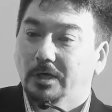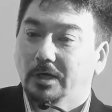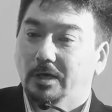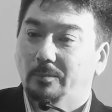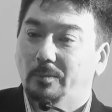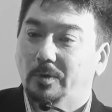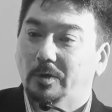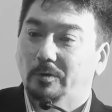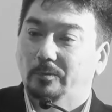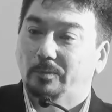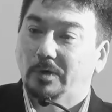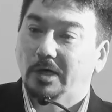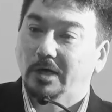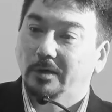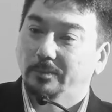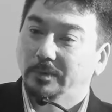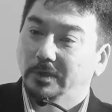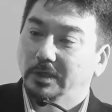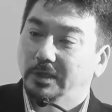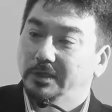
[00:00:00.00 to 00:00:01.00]
about
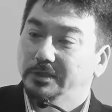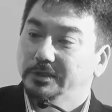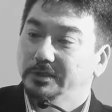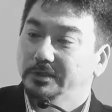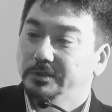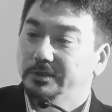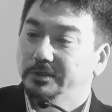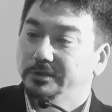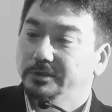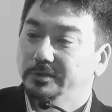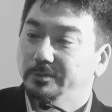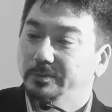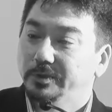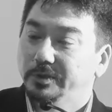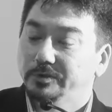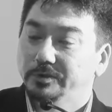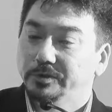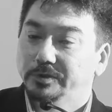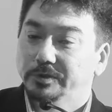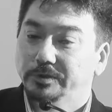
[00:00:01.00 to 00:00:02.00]
population
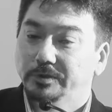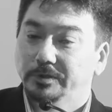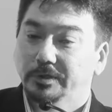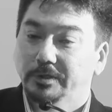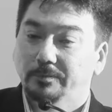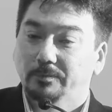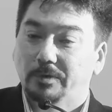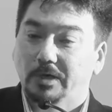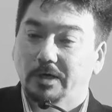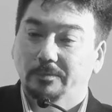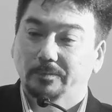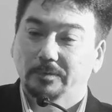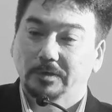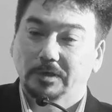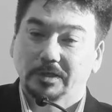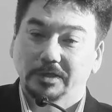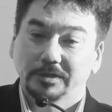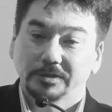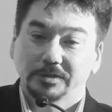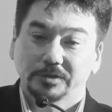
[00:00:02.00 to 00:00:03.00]
distribution and
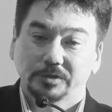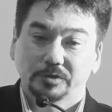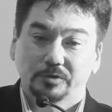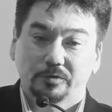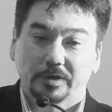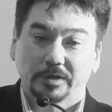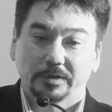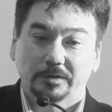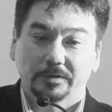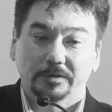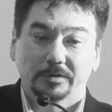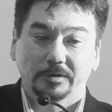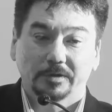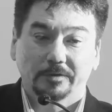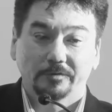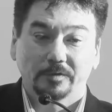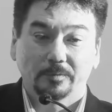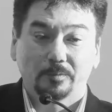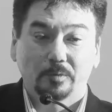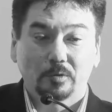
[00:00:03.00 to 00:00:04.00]
population trend
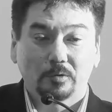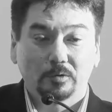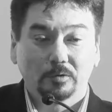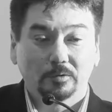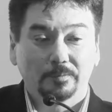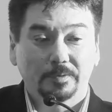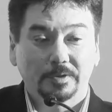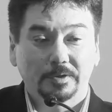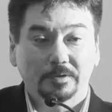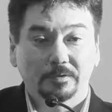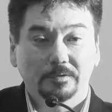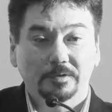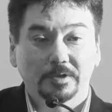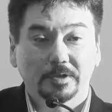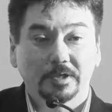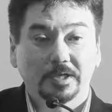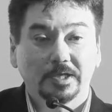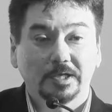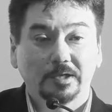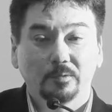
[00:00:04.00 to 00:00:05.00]
of the polar bear
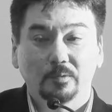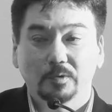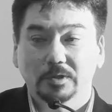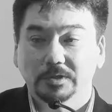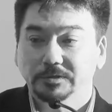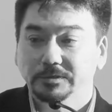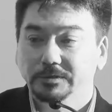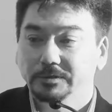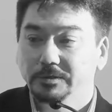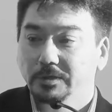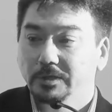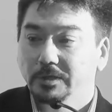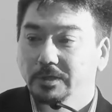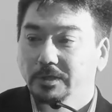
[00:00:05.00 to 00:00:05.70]
than he was